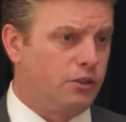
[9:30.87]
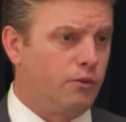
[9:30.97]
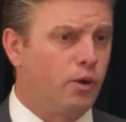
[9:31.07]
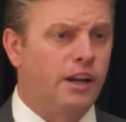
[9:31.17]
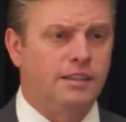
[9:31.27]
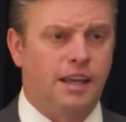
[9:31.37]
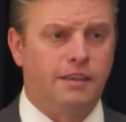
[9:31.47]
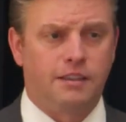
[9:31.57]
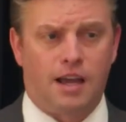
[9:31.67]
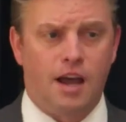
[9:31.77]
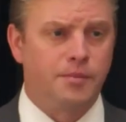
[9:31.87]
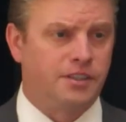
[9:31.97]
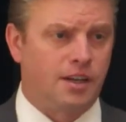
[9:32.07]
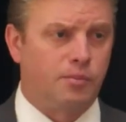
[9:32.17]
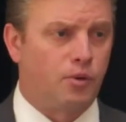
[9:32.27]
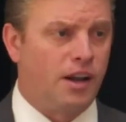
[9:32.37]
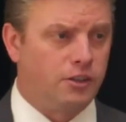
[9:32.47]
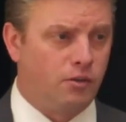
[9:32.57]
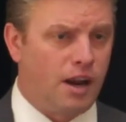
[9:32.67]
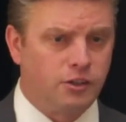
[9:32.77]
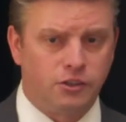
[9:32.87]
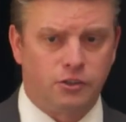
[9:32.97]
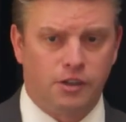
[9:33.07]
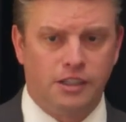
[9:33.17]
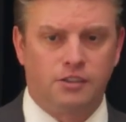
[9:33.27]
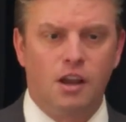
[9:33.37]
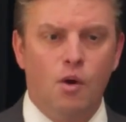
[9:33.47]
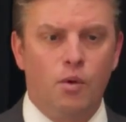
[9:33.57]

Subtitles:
So if we're going to take the time to set up registries,